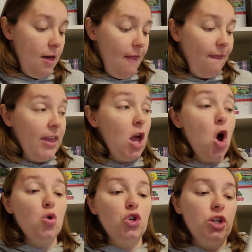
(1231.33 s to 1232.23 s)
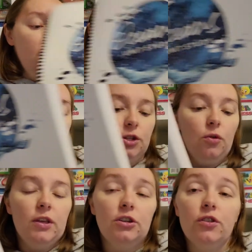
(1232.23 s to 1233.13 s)
the oceans. And so
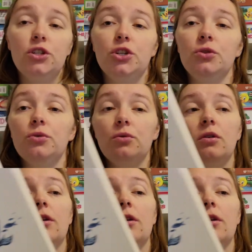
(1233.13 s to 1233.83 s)
these are the two.